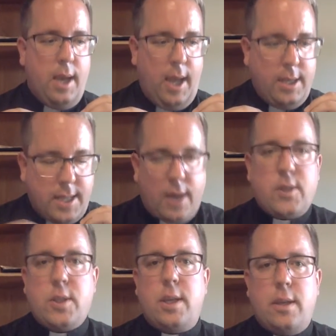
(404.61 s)
and
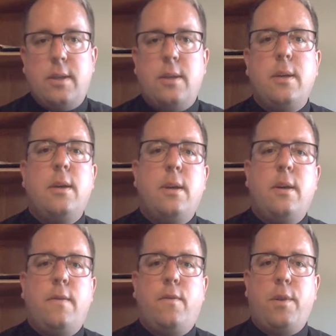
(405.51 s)
destined
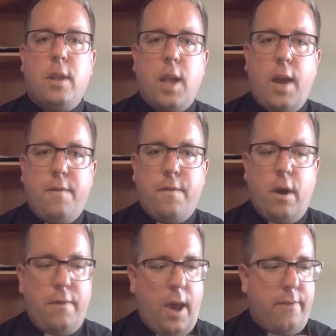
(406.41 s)
for the life
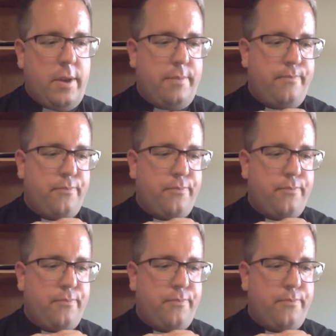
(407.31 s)
of heaven.